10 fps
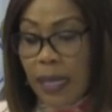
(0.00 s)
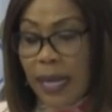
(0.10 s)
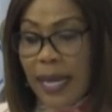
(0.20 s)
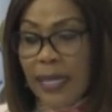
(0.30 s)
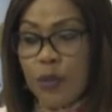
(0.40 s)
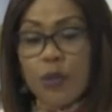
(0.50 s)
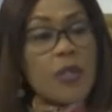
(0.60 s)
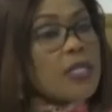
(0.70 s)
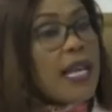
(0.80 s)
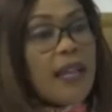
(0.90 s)
I do
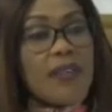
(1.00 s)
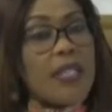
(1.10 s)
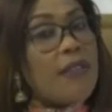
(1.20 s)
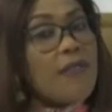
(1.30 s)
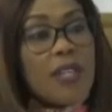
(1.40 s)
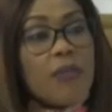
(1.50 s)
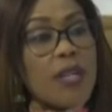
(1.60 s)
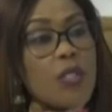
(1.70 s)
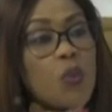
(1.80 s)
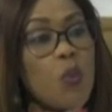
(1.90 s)
not have any
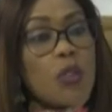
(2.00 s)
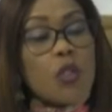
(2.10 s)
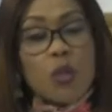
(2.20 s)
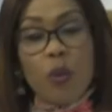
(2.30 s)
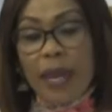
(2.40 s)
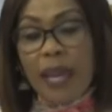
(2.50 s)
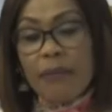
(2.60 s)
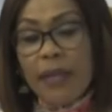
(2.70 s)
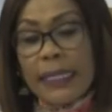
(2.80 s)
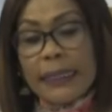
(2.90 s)
regrets
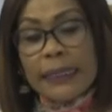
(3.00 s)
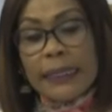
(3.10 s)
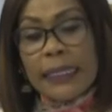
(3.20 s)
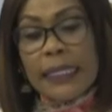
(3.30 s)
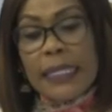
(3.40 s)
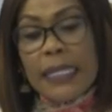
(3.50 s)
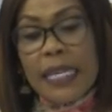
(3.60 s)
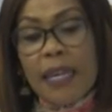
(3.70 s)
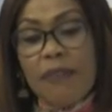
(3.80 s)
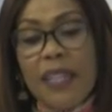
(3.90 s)
whatsoever.
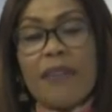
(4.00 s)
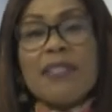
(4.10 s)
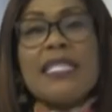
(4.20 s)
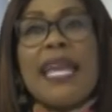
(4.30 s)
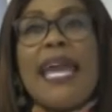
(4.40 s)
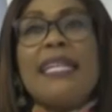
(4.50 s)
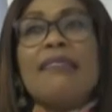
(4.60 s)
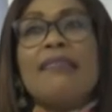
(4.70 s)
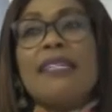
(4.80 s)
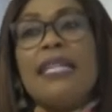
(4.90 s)
If there is
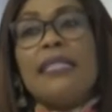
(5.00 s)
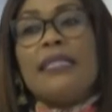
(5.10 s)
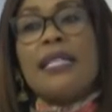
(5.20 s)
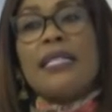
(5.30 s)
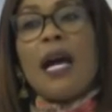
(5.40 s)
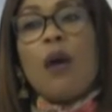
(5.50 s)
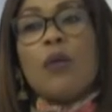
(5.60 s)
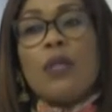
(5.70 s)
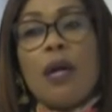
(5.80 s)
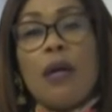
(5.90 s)
anything that I
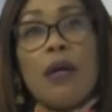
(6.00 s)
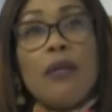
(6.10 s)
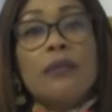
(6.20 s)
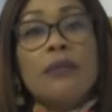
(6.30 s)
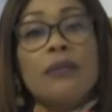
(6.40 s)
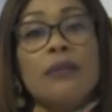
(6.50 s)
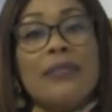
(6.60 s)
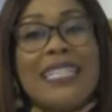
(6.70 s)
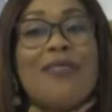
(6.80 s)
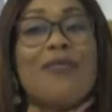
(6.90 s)
would call
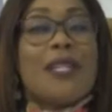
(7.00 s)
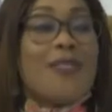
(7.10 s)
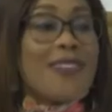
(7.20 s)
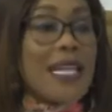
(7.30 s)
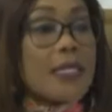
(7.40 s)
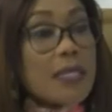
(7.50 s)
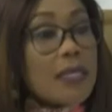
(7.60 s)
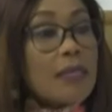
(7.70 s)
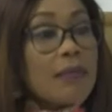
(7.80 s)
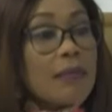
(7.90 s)
a
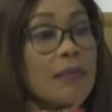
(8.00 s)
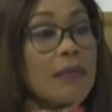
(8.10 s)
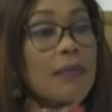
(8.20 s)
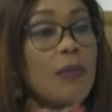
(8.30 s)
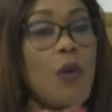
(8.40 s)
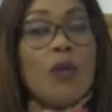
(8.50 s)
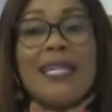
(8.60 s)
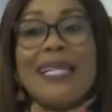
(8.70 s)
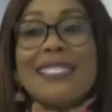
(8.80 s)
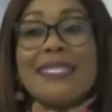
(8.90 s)
regret or
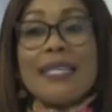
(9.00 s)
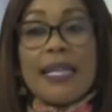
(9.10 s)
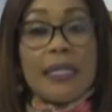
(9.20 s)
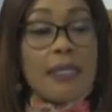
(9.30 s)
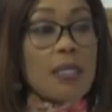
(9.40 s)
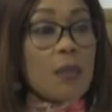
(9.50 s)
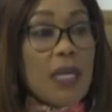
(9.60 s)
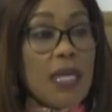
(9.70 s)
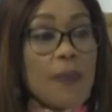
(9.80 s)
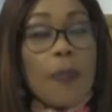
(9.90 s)
that saddens me,